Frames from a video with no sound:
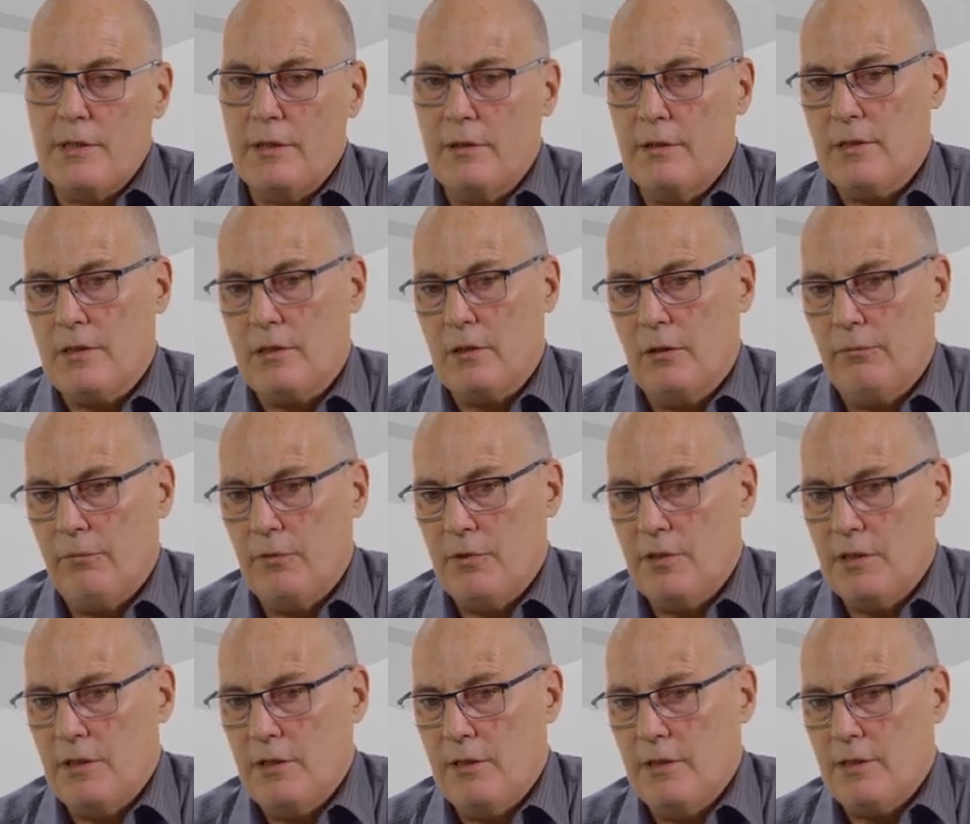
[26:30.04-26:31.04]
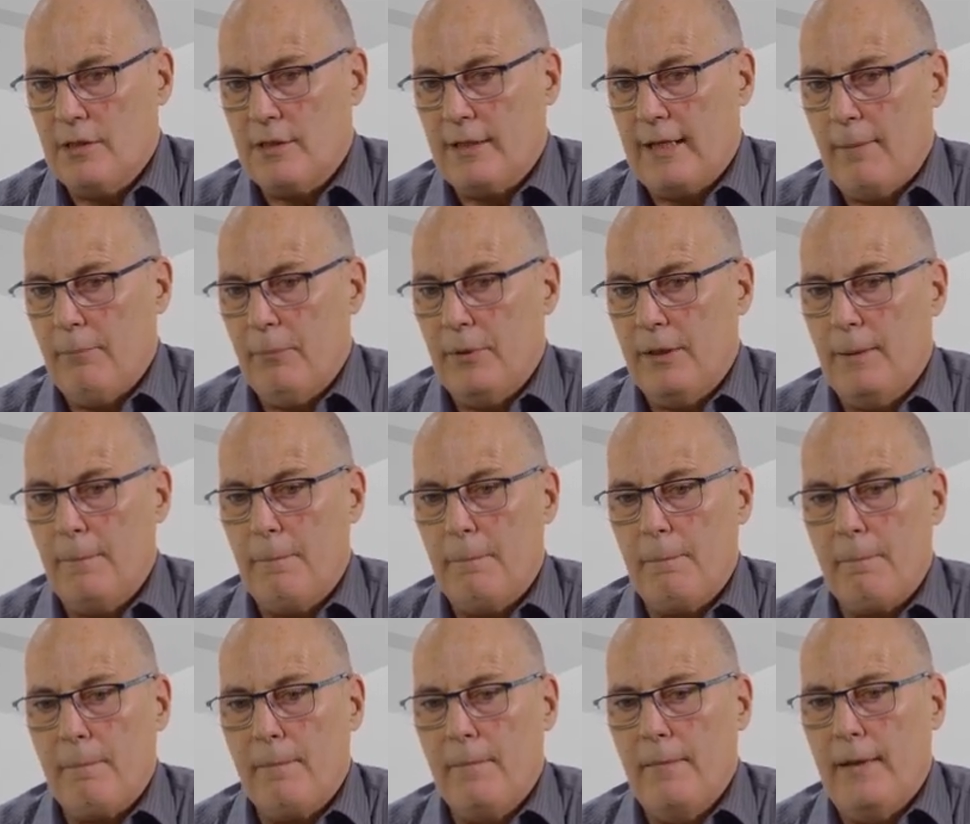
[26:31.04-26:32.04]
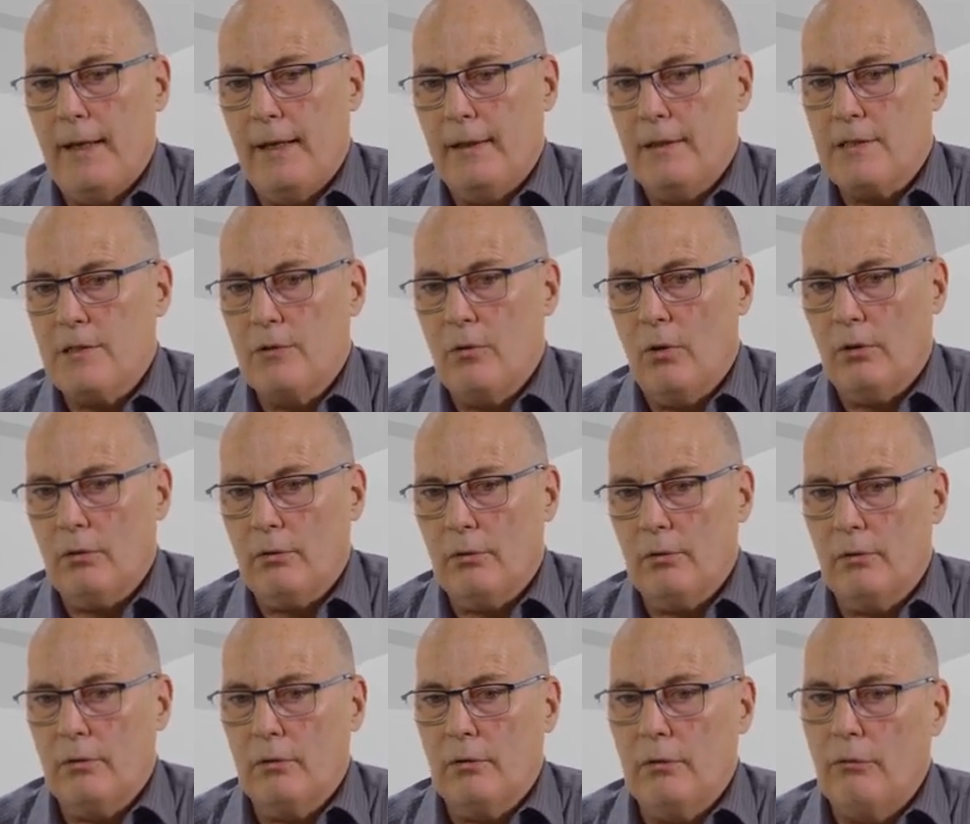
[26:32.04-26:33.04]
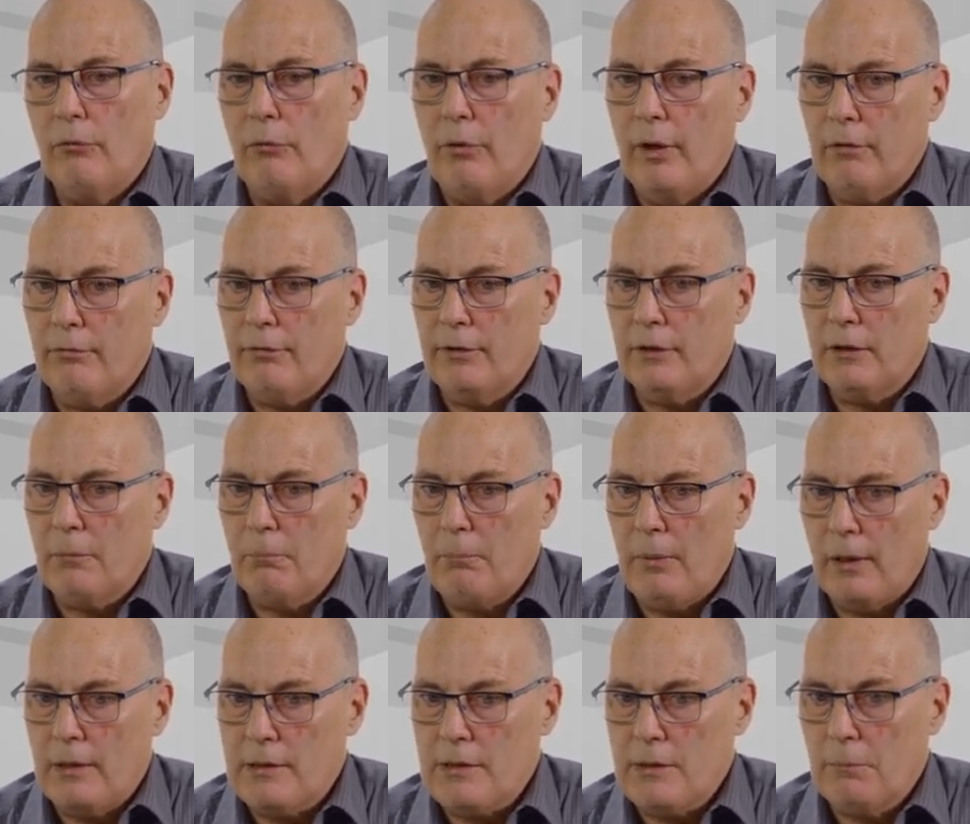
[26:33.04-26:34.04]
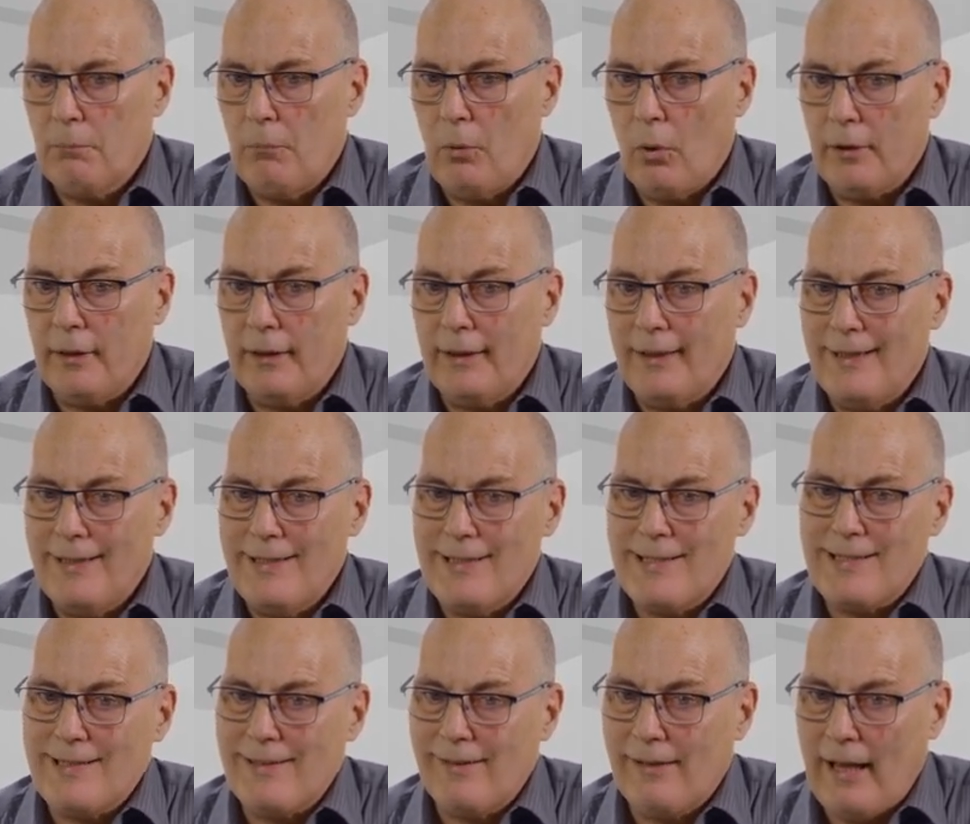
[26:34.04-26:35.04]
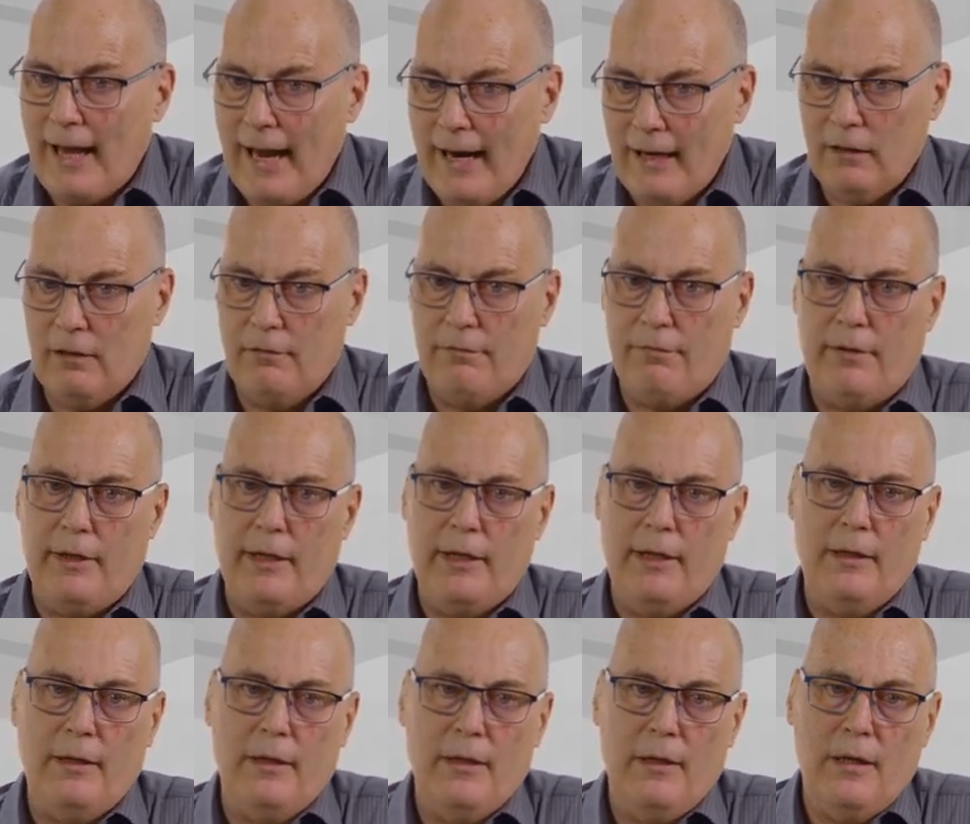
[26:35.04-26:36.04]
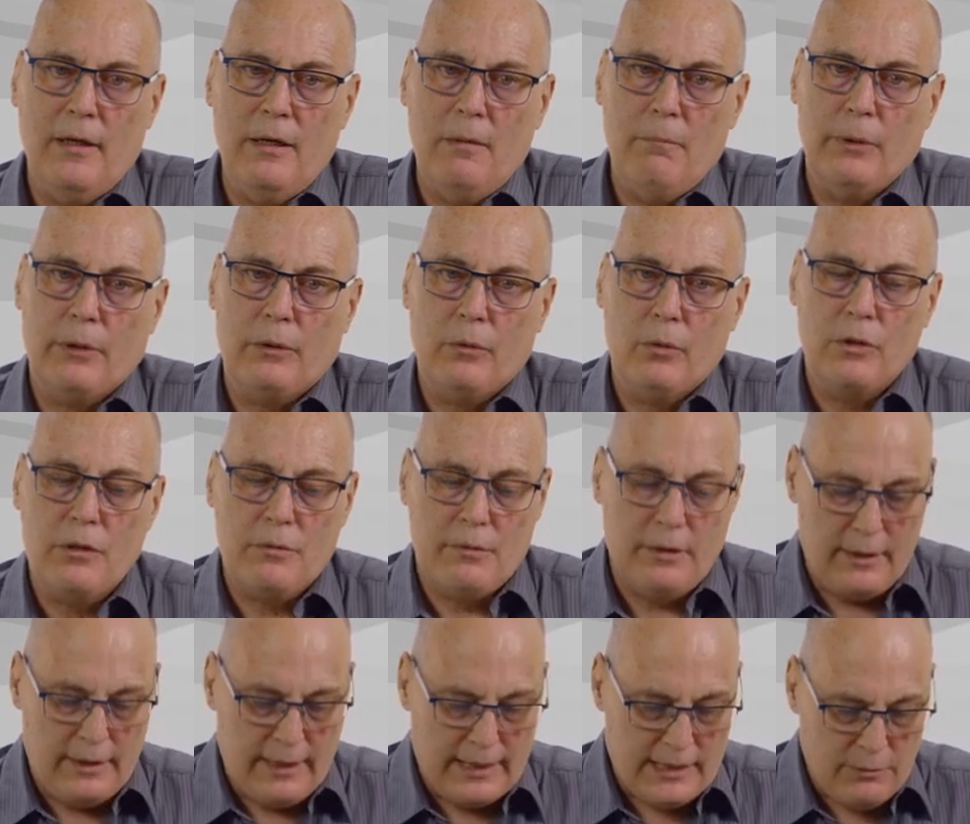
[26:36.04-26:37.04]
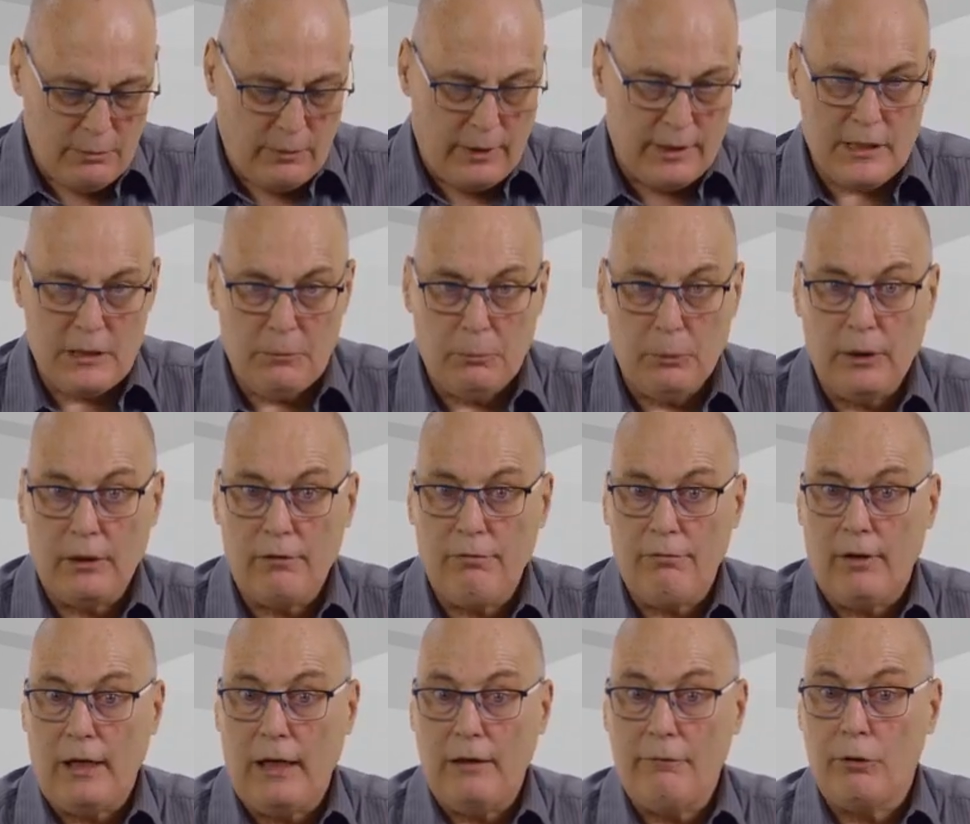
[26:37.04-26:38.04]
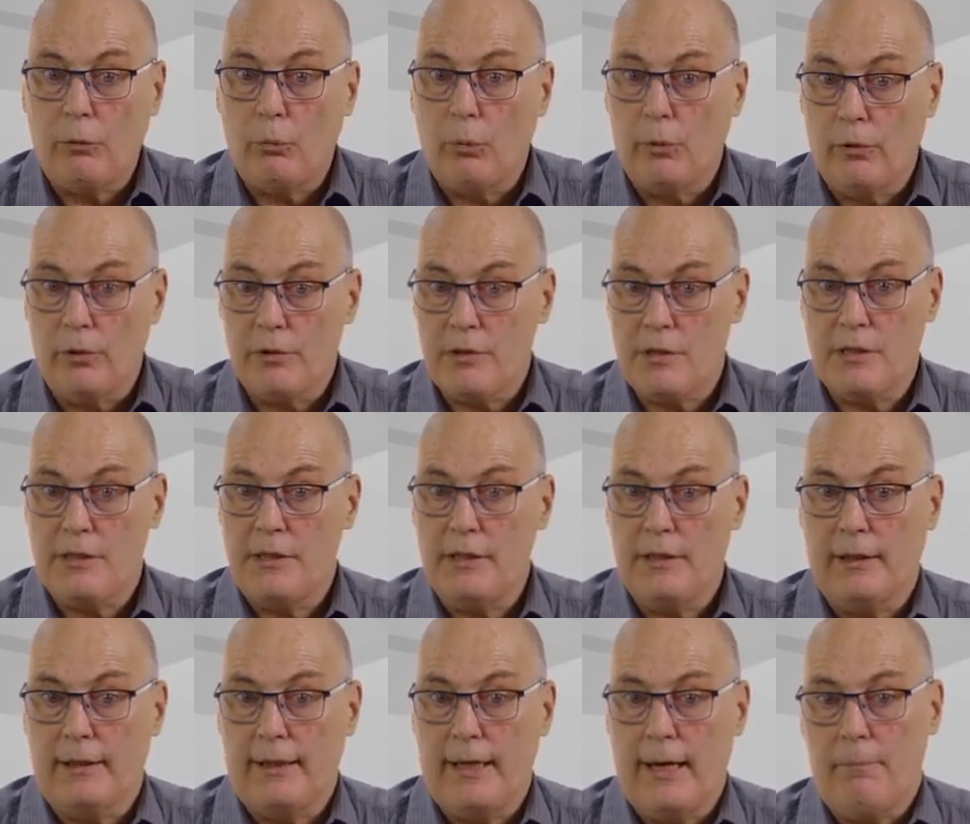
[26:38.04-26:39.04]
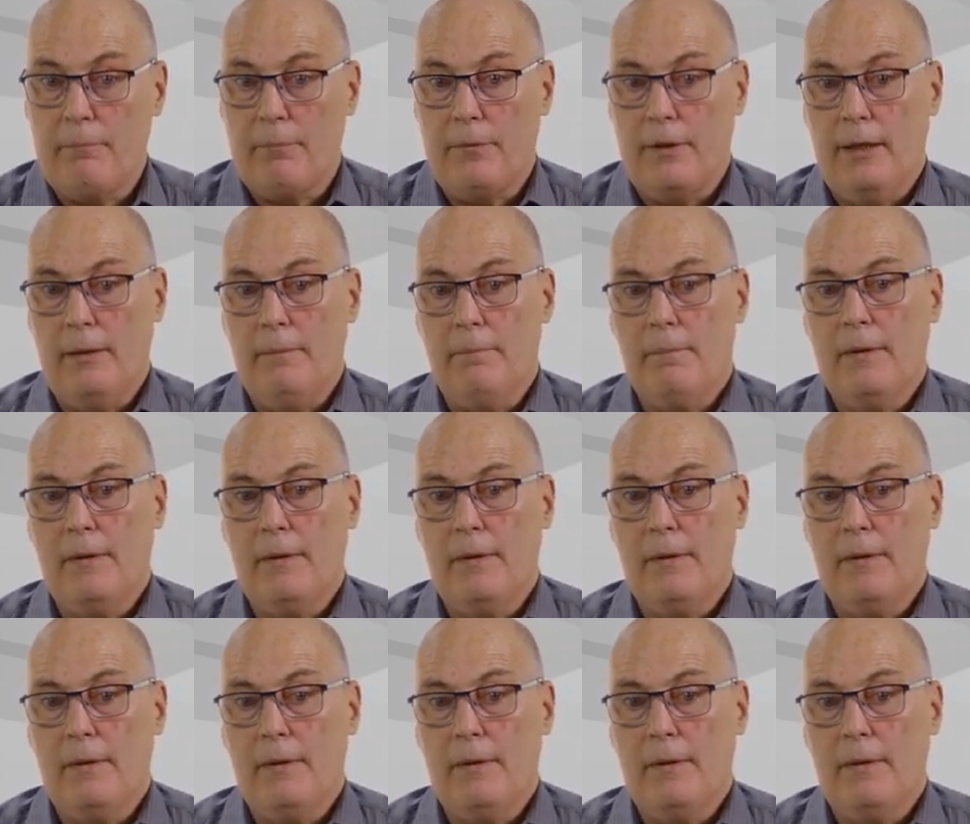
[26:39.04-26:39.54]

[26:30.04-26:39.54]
this. So if you see this gap here, that is not relevant. The power swing blocking is still active there, and that's why in CPREC 5, you will not see a gap there.